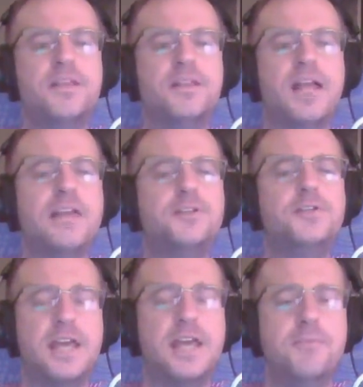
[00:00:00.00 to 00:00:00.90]
The
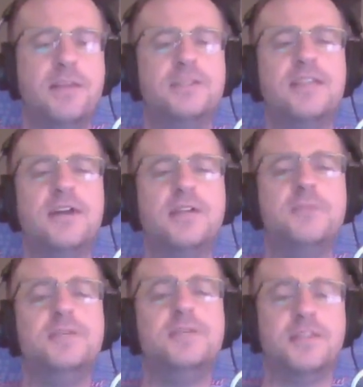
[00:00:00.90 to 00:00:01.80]
Lannister dead men tell
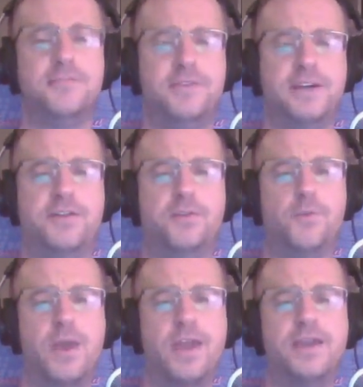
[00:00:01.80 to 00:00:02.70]
him to get the fuck out of the
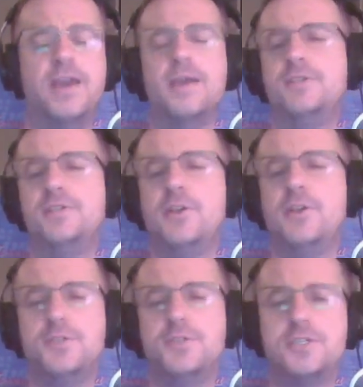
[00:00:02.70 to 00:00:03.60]
way, but
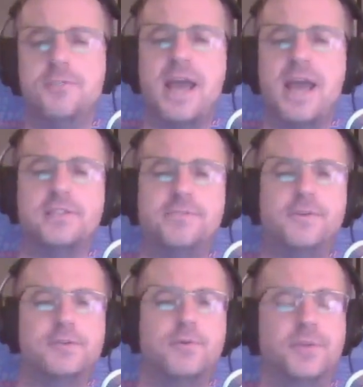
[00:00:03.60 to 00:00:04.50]
Syrio smacks the
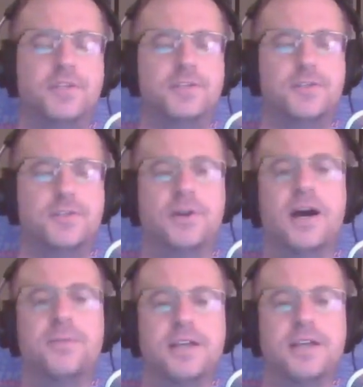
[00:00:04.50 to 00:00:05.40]
first one with his sword
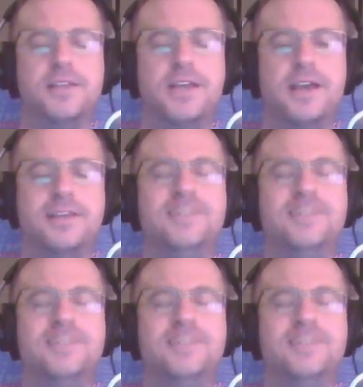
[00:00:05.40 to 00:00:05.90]
upside the head.